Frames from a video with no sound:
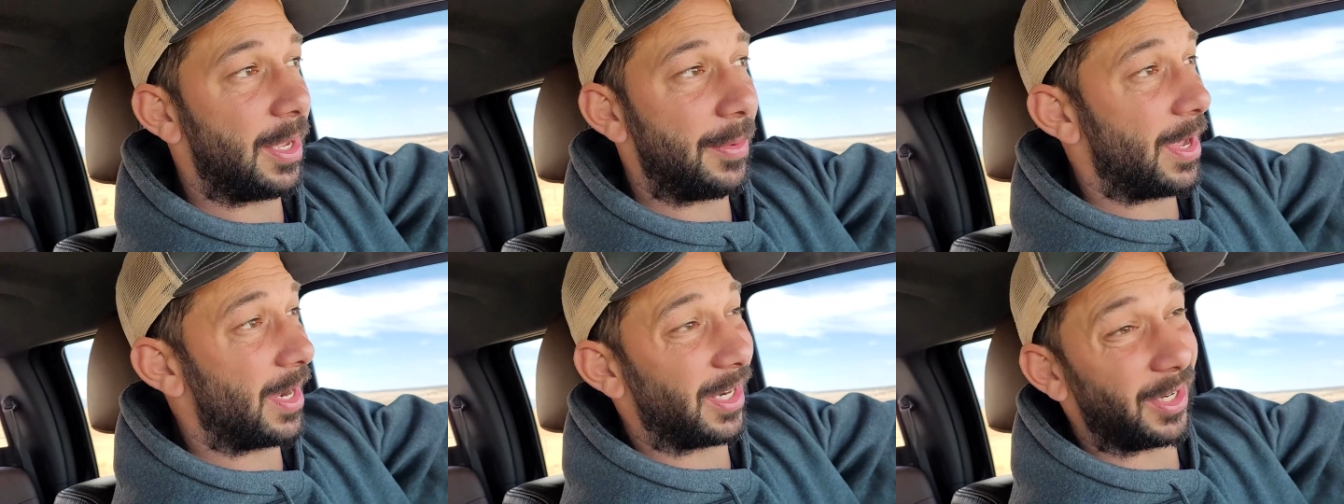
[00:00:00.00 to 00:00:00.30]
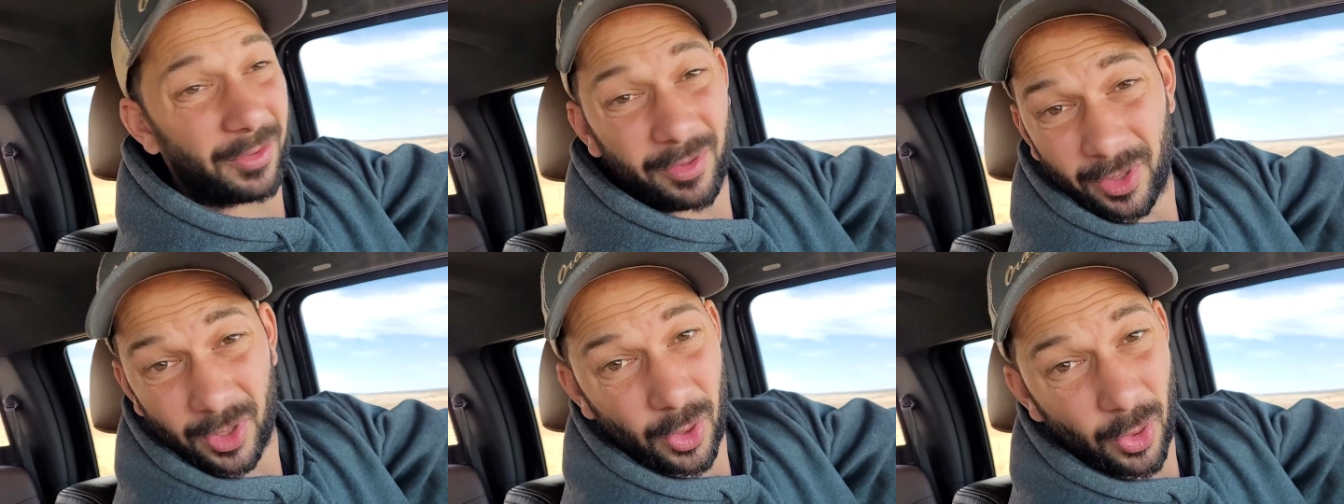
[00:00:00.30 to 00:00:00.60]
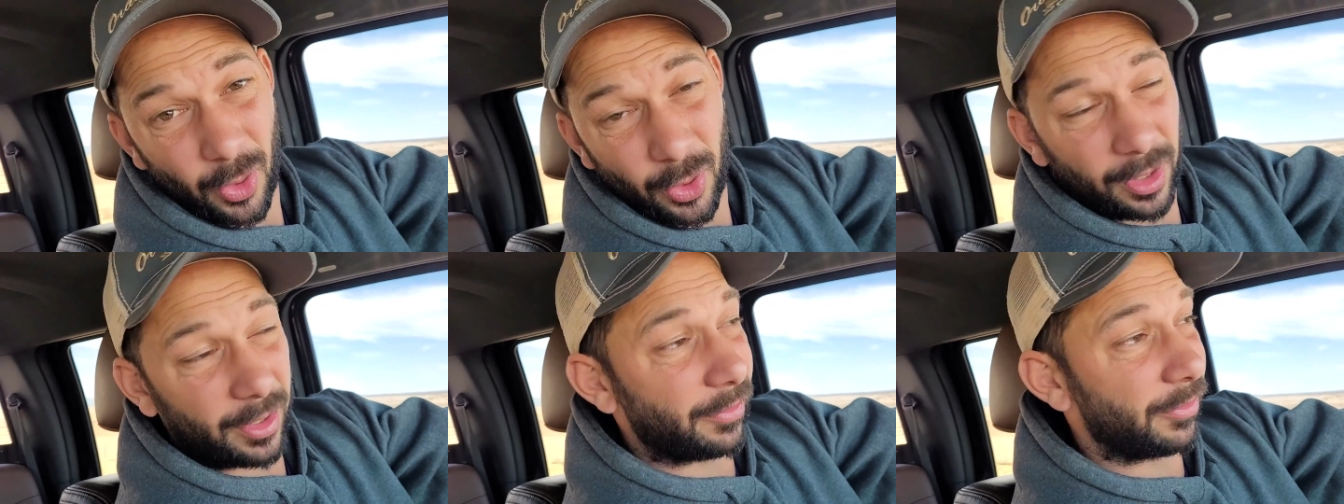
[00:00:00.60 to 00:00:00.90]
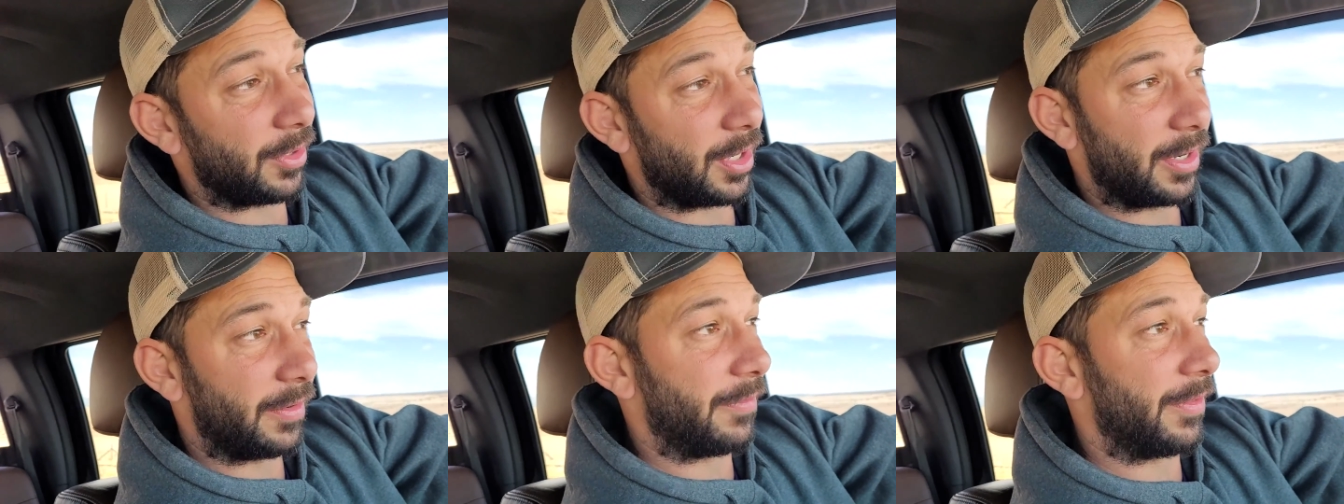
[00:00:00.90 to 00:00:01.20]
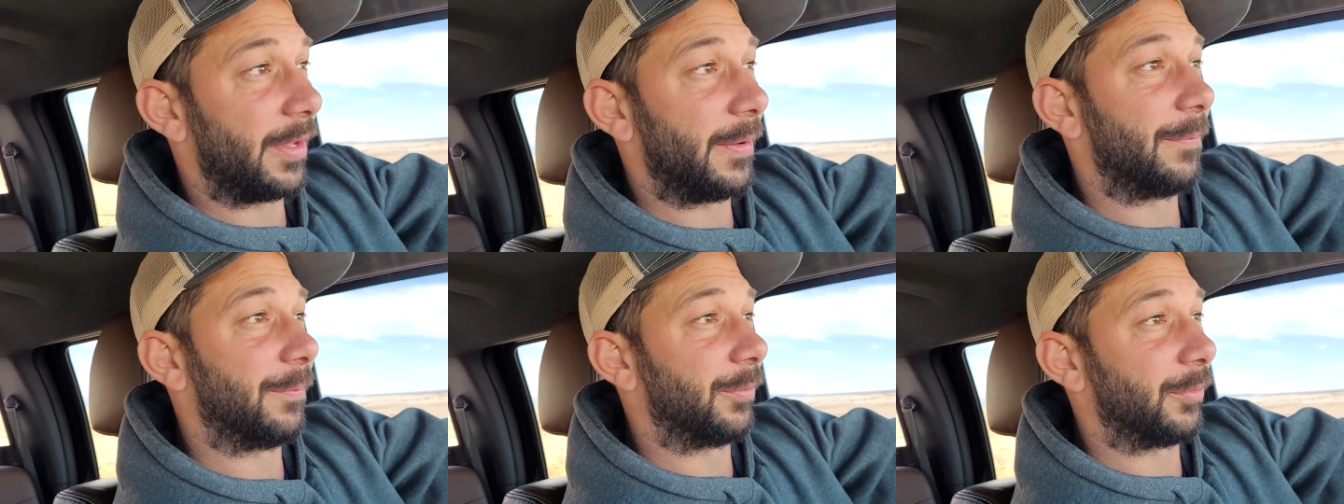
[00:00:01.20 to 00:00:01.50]
I'm not going to record in front of
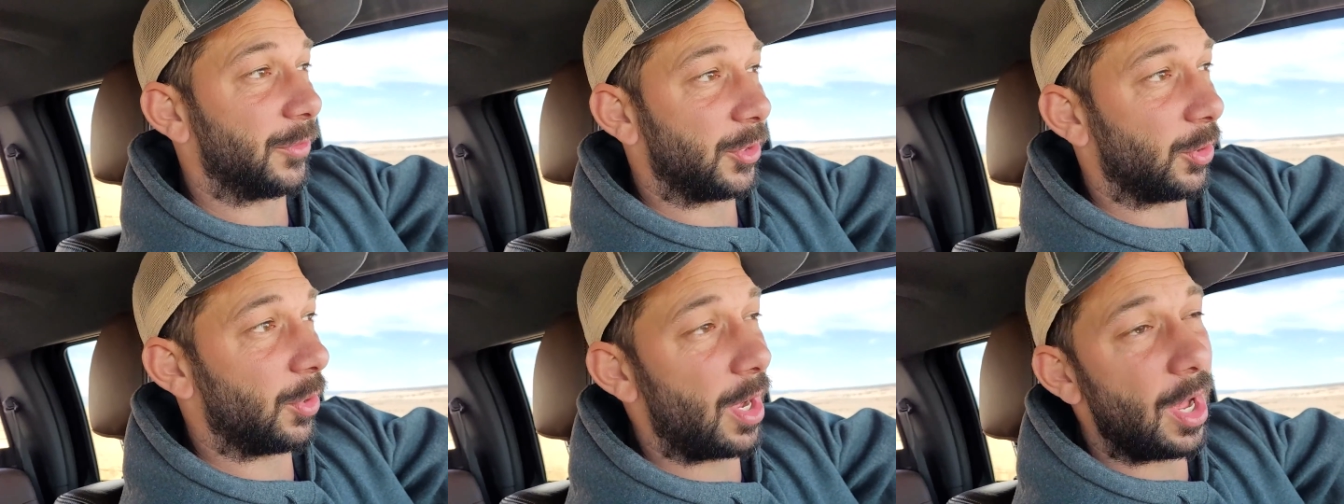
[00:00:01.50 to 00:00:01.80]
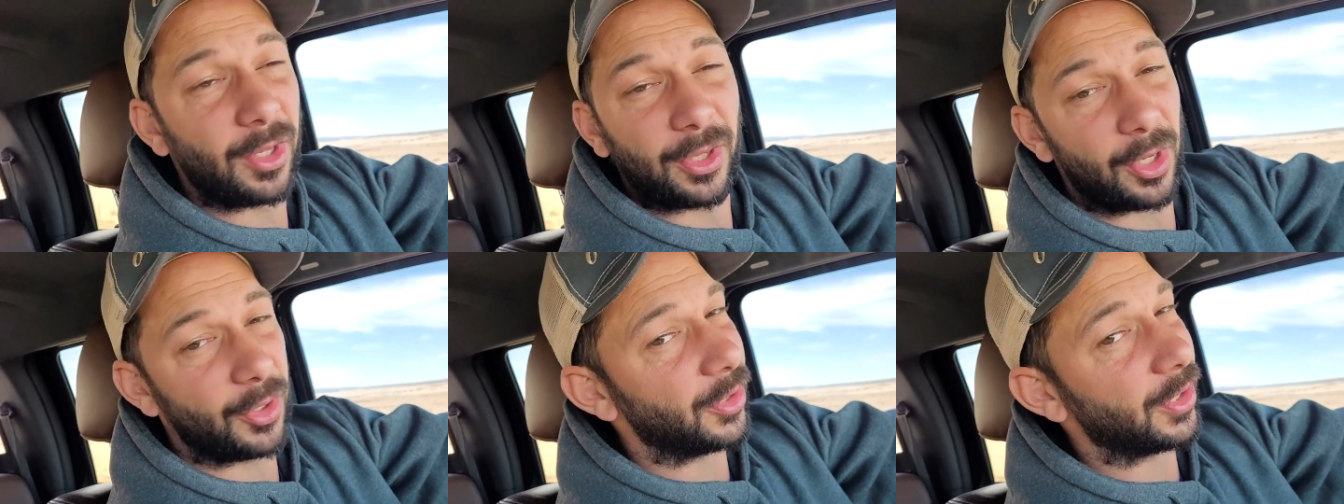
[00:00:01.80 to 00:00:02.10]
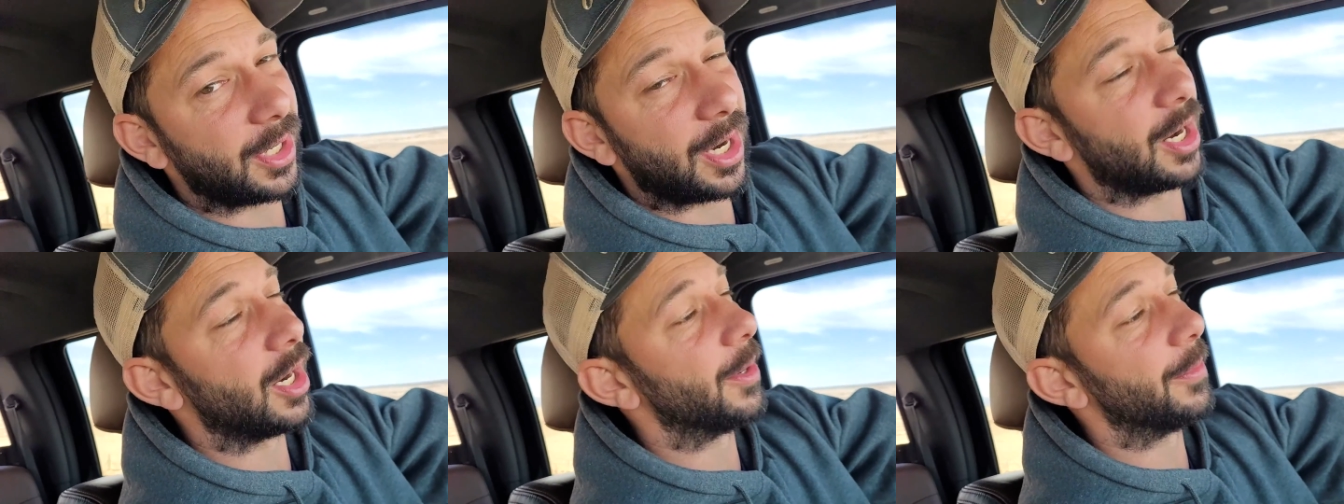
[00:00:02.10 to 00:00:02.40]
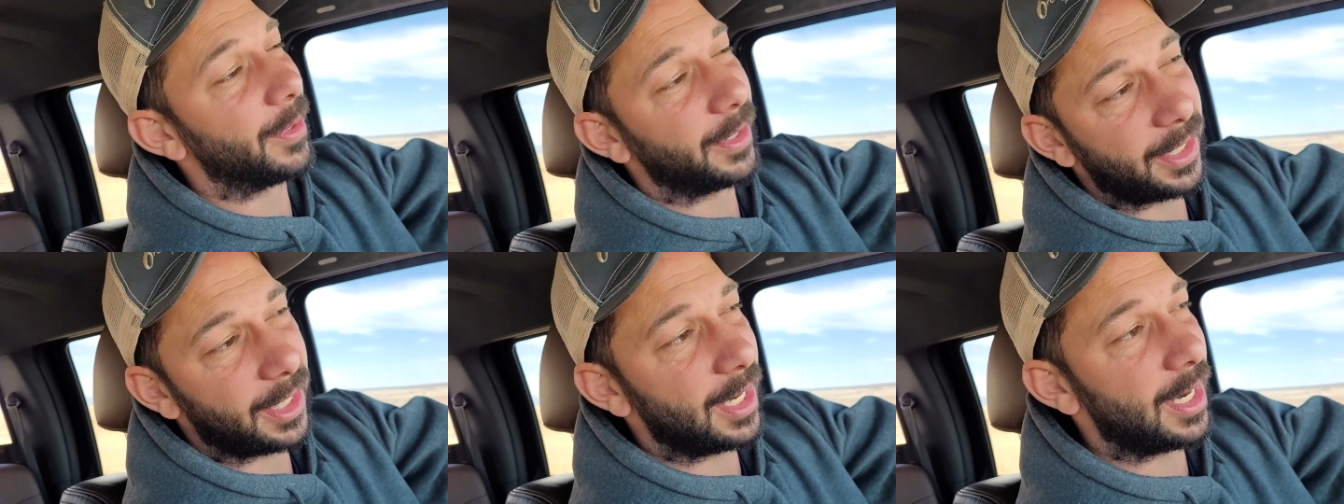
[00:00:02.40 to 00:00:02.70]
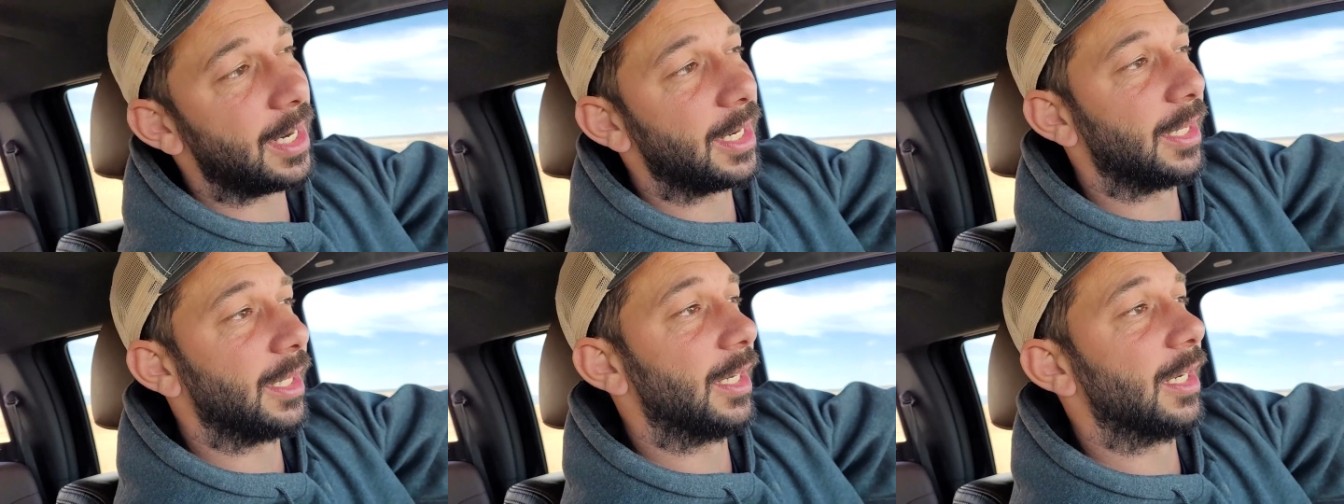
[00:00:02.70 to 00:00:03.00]
them. So I'll load the car up, I'll get
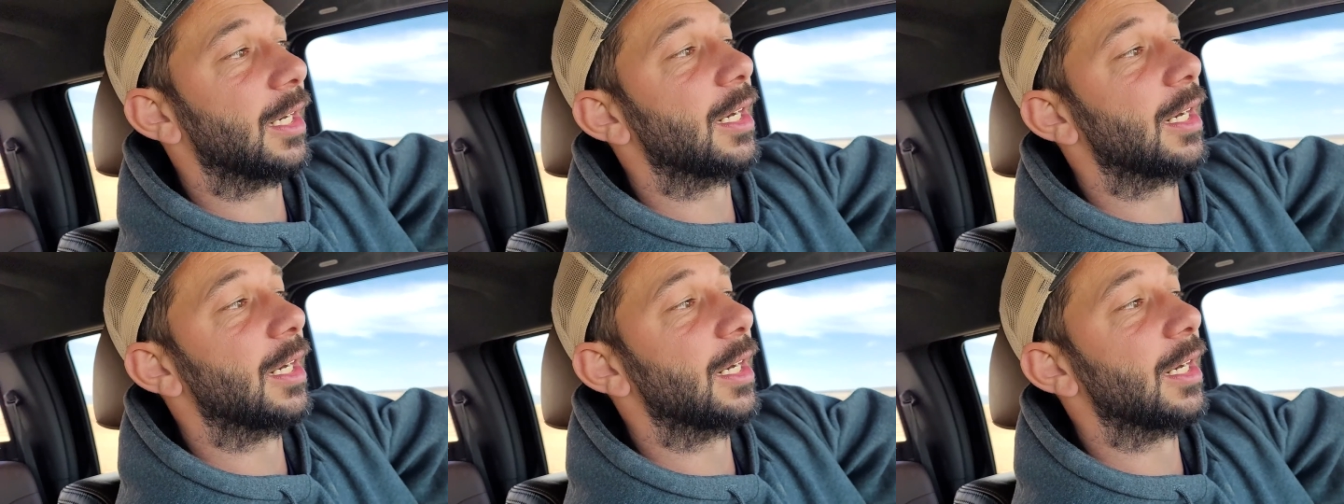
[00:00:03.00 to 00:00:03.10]
out of there,